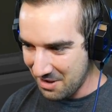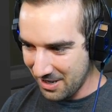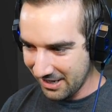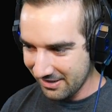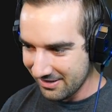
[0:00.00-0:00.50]
I
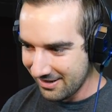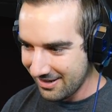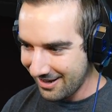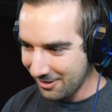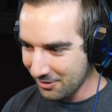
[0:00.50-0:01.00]
mean,
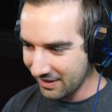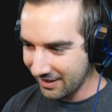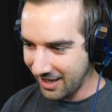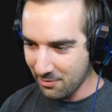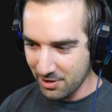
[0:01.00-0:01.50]
I don't think
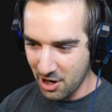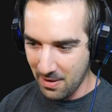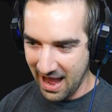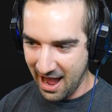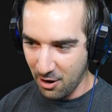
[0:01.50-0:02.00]
the kid would know
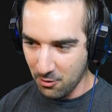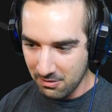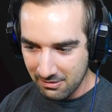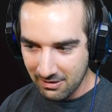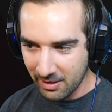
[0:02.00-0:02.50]

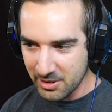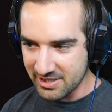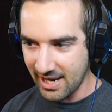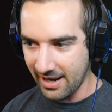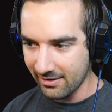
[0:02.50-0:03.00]
how. I'm
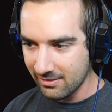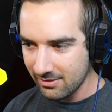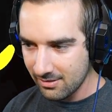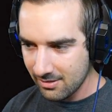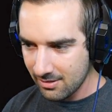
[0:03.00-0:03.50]
just saying.
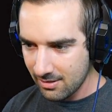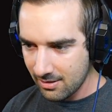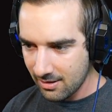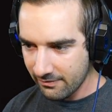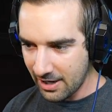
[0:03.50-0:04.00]

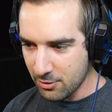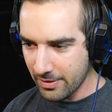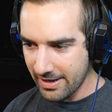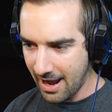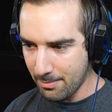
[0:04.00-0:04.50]
If I knew
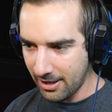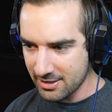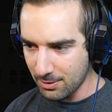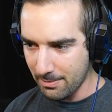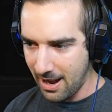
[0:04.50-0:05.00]
the night
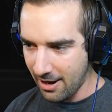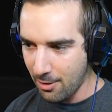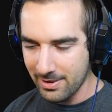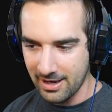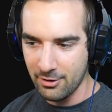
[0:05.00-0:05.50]
blights were in my
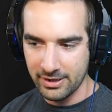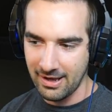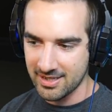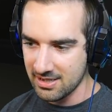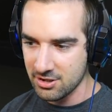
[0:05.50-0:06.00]
home and they only
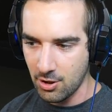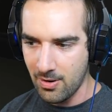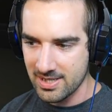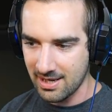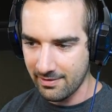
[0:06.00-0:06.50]
liked eating
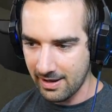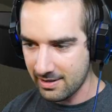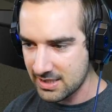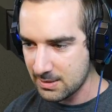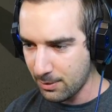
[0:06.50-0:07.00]
toys, I'd
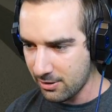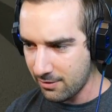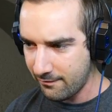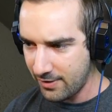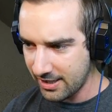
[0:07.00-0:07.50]
like
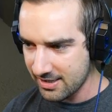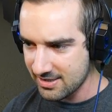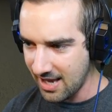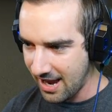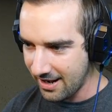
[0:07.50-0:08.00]
sprinkle fucking
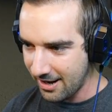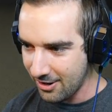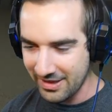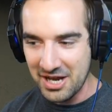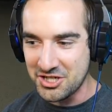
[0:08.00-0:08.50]
cyanide
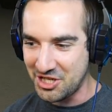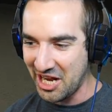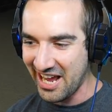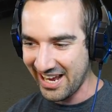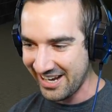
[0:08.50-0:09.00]
on that
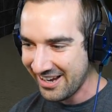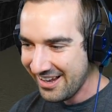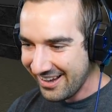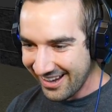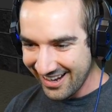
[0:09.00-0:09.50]
shit.
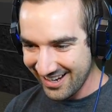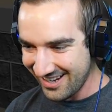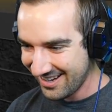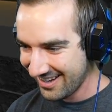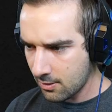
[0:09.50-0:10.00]

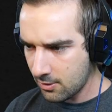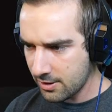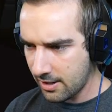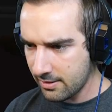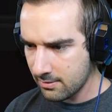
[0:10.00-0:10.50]
Hold
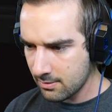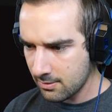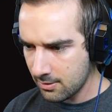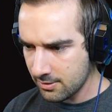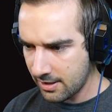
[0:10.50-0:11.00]
on.
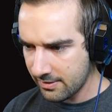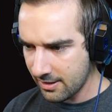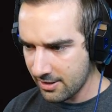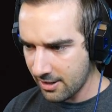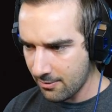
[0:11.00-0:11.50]
Hold on.
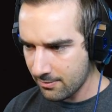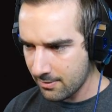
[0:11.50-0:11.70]
There you go.